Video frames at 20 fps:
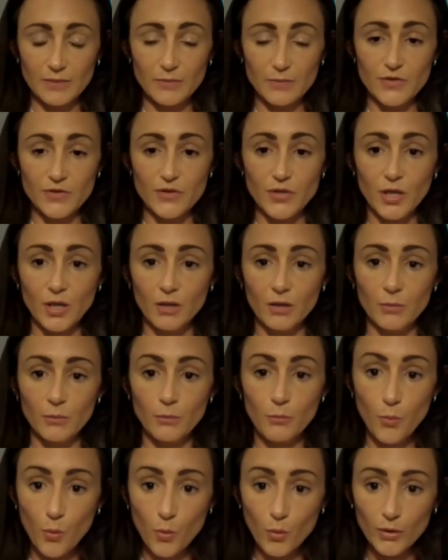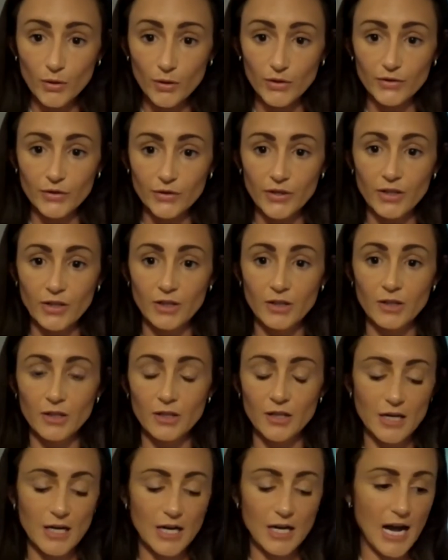was born,
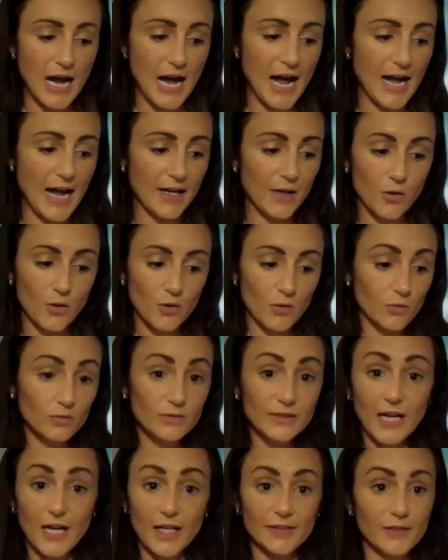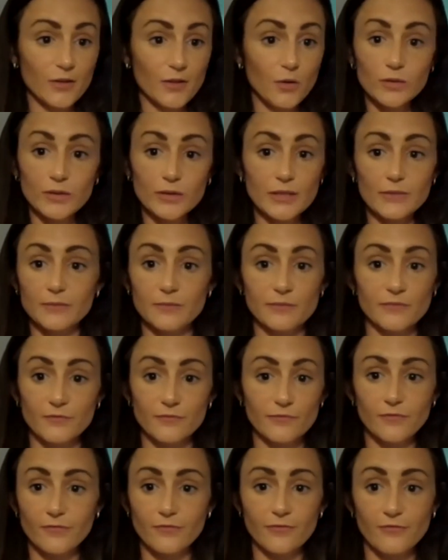I only got to hold him
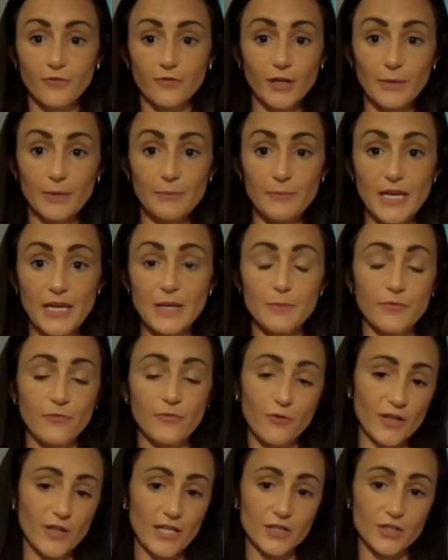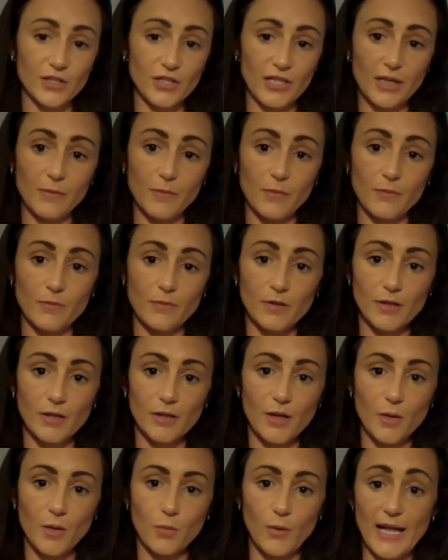for a minute before they took him
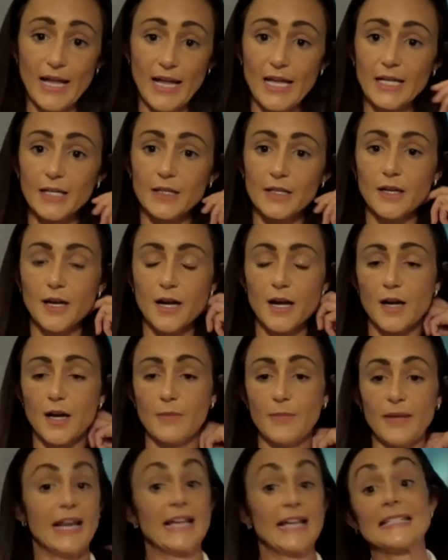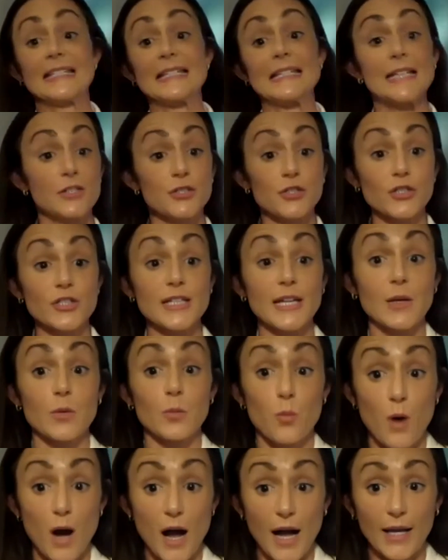away. And I didn't understand
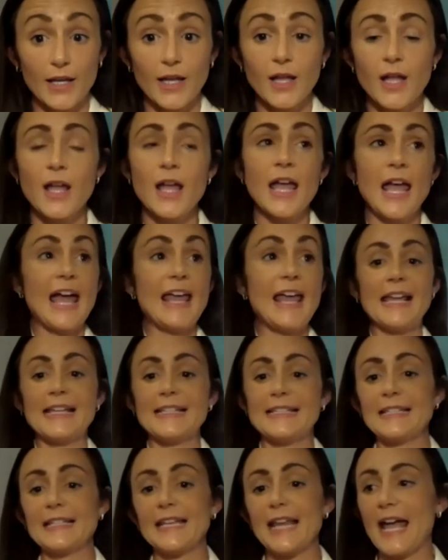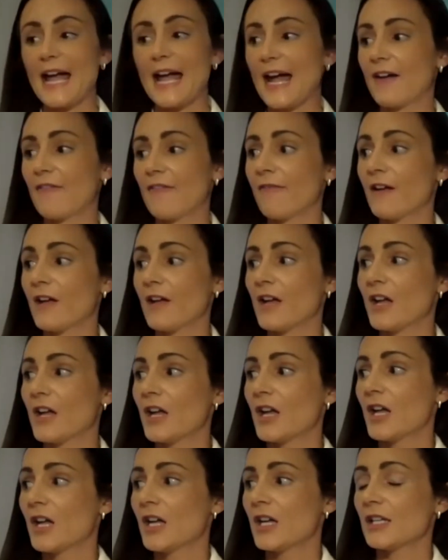why. And I didn't have
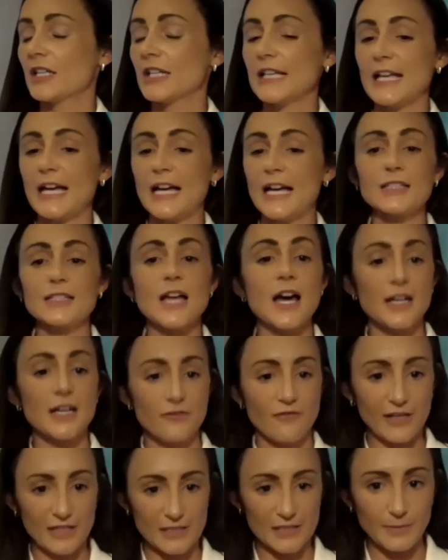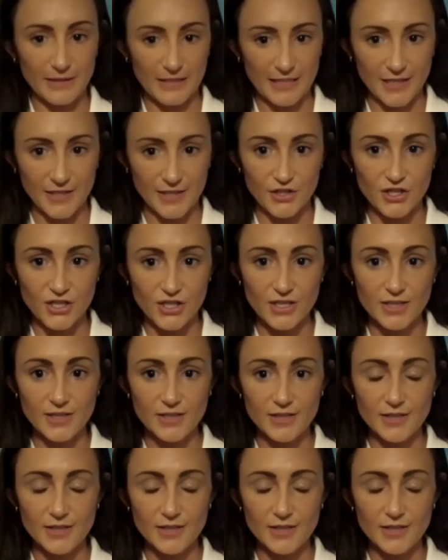a lot of explanations.